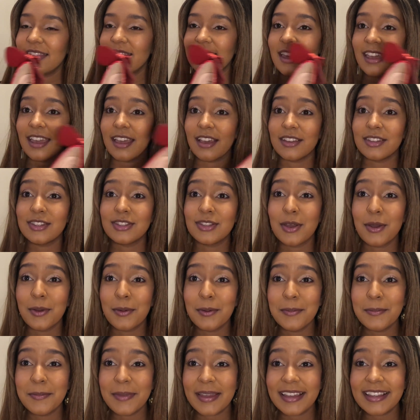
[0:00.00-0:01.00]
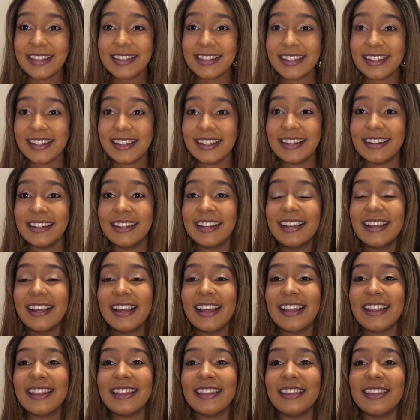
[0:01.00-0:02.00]
They are so amazing.
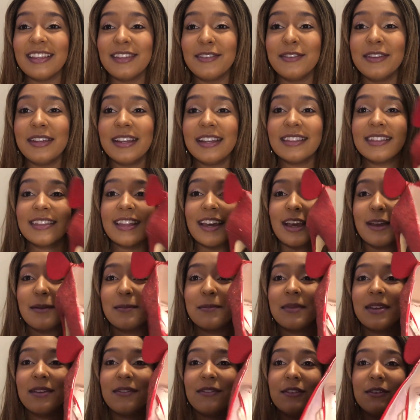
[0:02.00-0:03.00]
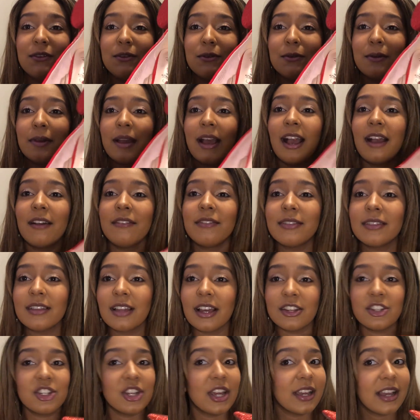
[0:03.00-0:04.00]
You need them. If you have,
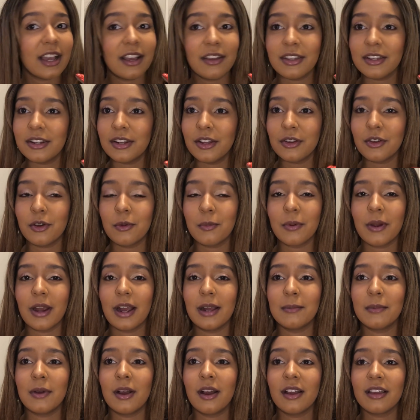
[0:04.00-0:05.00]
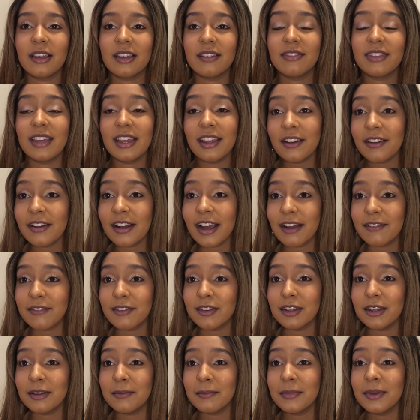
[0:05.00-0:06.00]
like, check out your local Primark. If they don't have
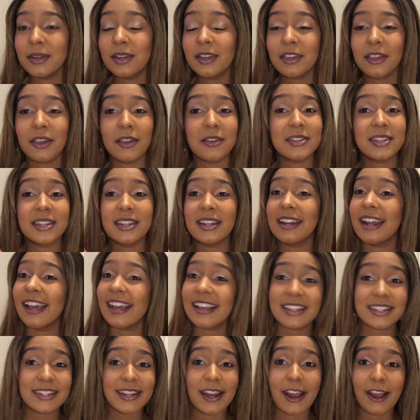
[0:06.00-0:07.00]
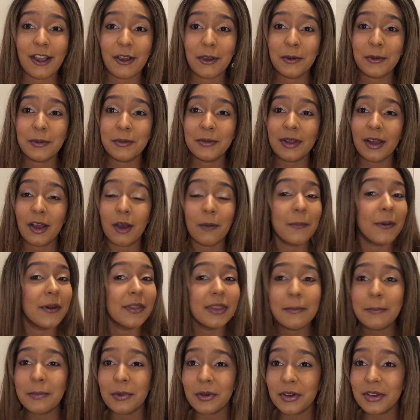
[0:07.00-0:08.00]
them, go to the next town, hop
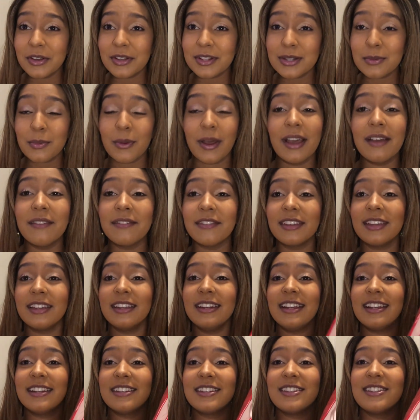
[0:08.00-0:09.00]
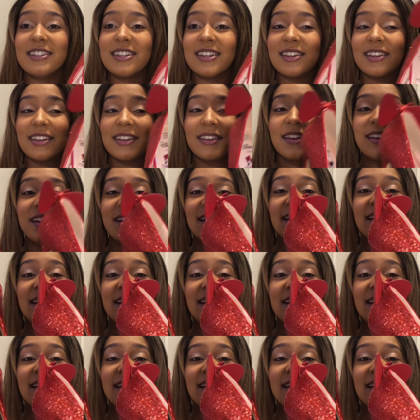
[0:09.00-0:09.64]
on the bus, whatever you need to do.